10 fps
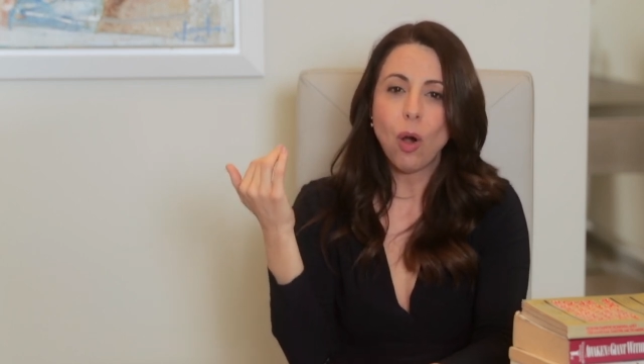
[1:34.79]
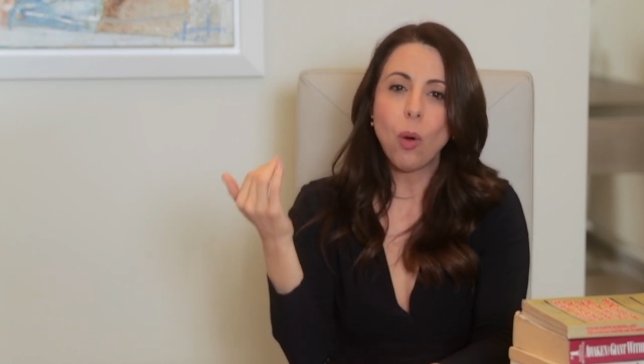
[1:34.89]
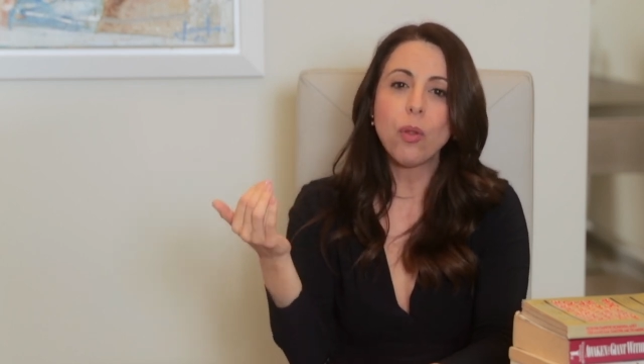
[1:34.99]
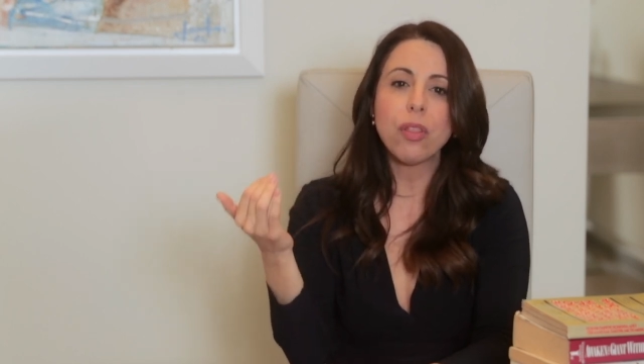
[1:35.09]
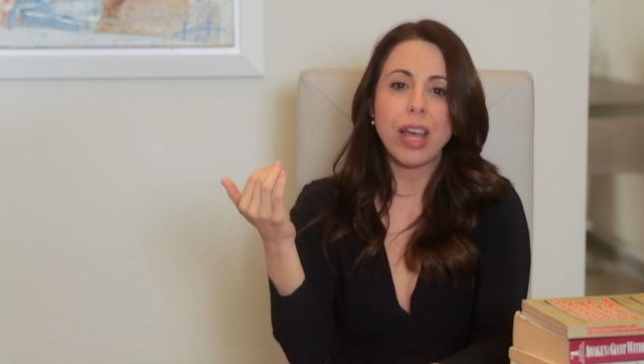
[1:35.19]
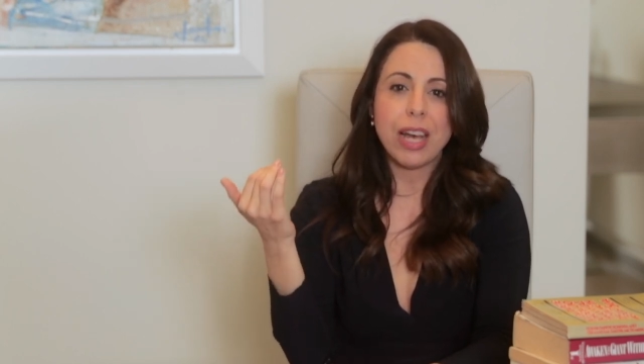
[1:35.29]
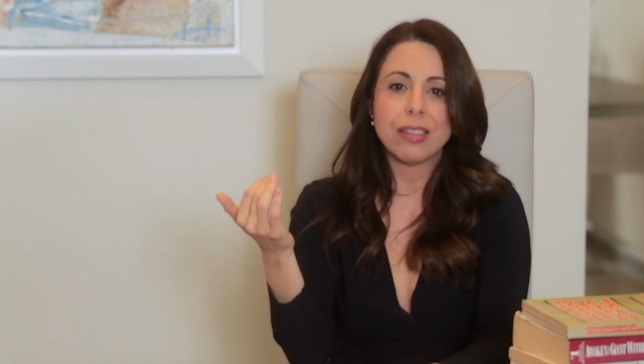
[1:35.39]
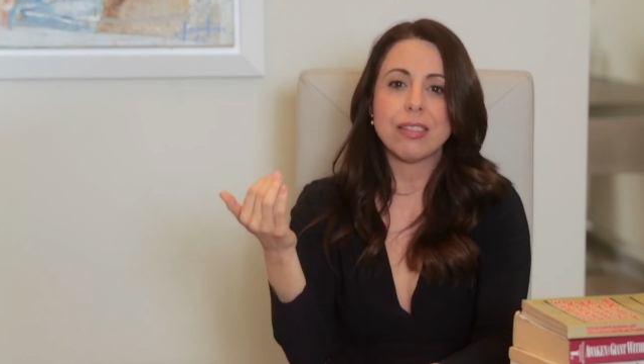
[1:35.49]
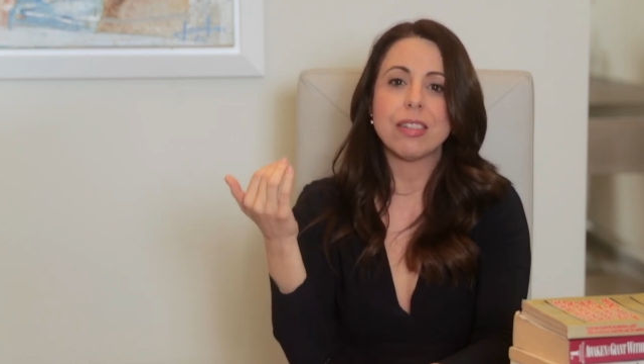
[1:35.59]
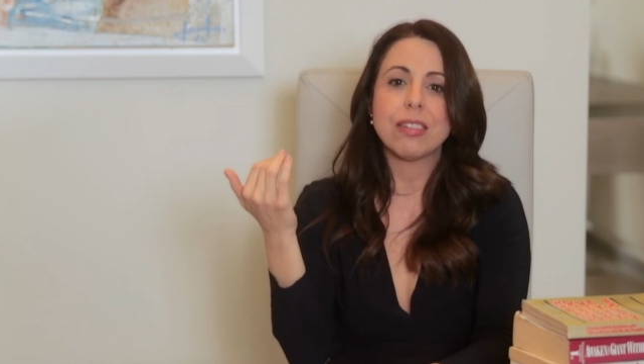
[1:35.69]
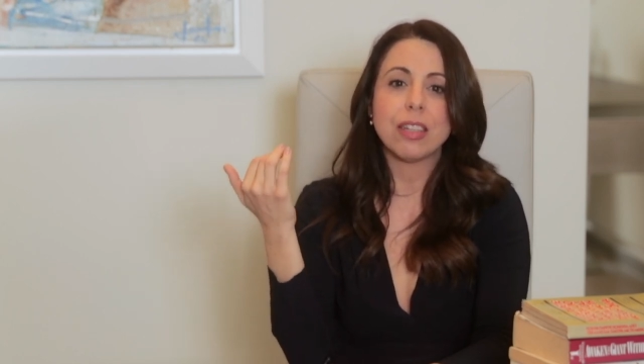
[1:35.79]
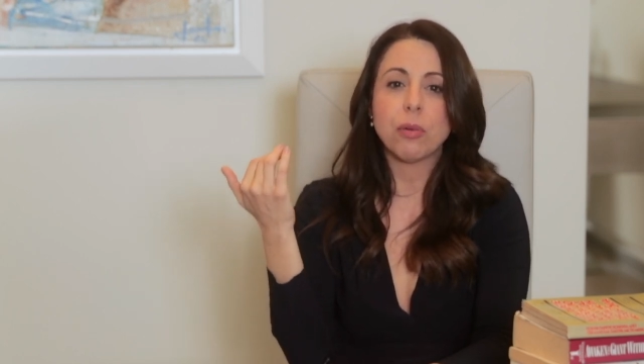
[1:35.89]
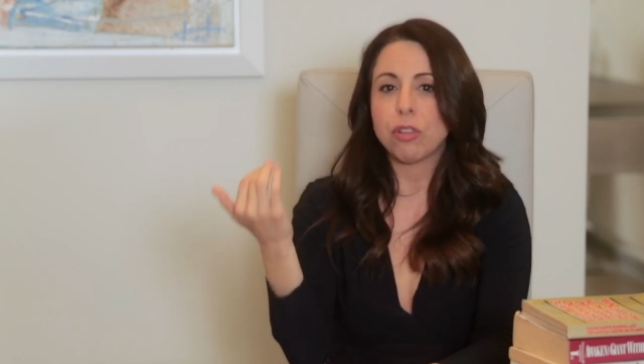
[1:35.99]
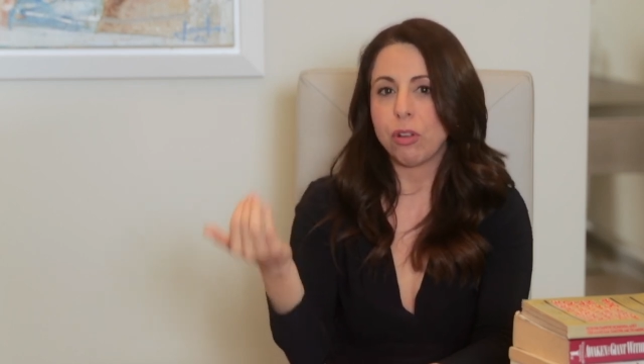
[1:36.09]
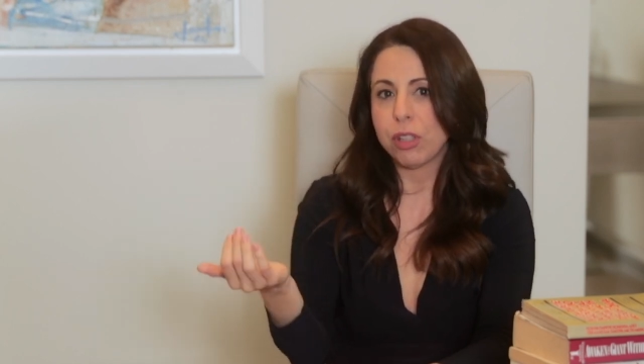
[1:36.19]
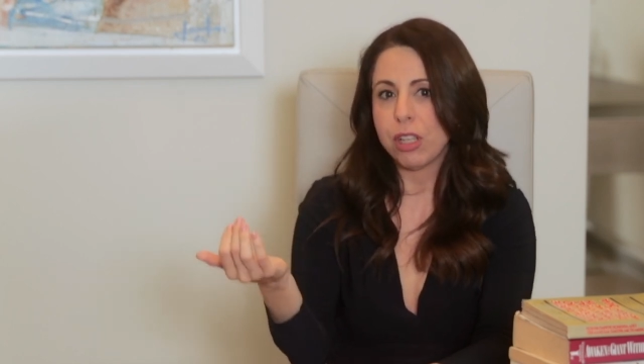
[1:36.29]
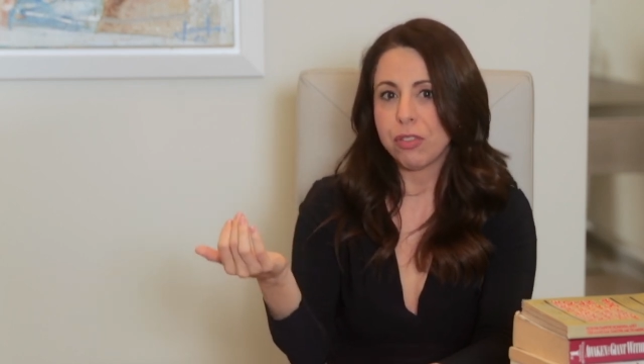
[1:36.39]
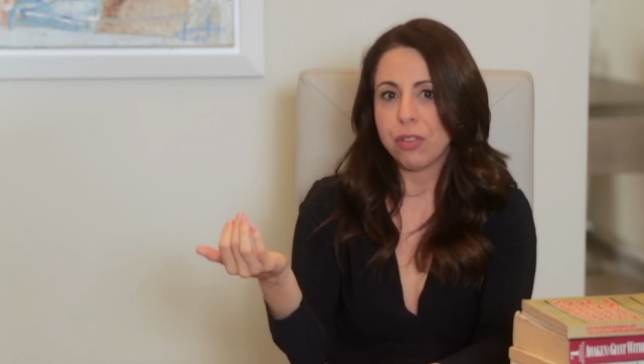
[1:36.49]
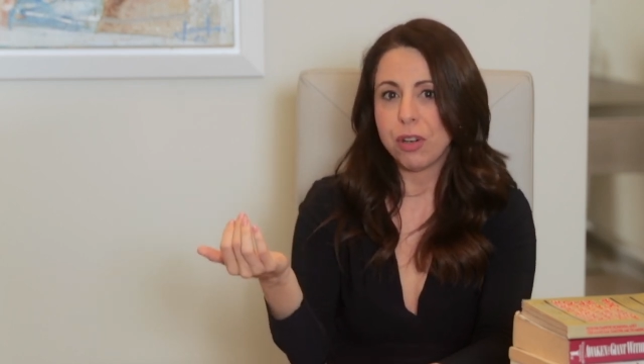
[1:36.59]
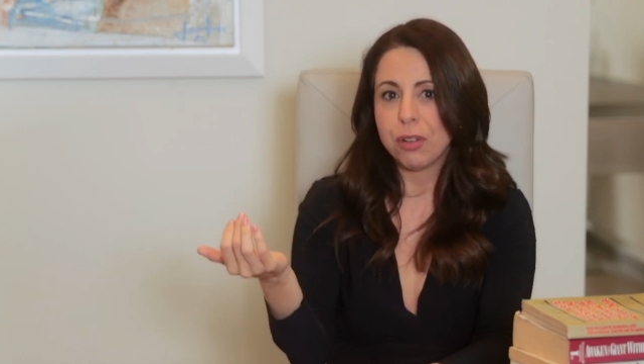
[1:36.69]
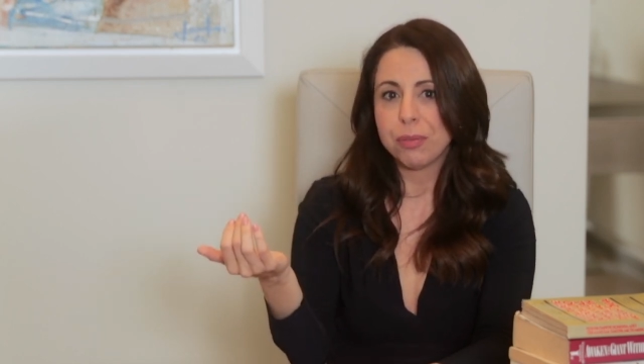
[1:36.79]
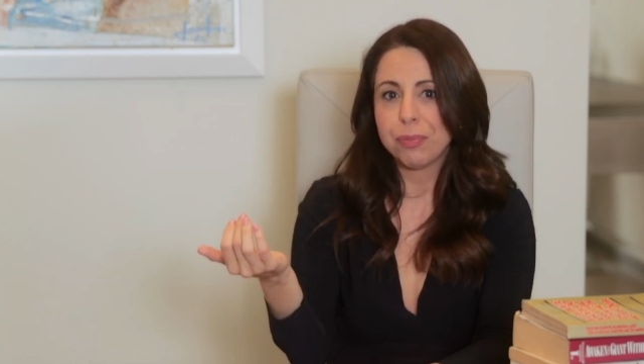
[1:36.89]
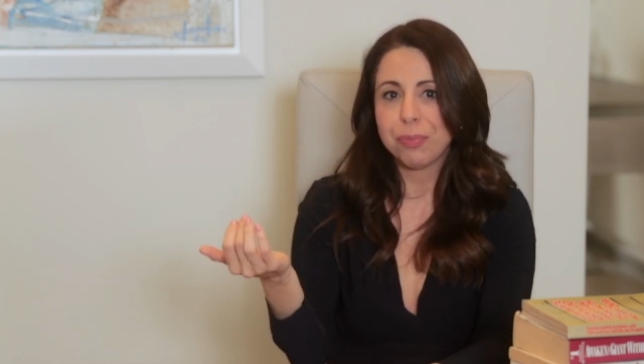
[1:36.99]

all the answers that I was looking for.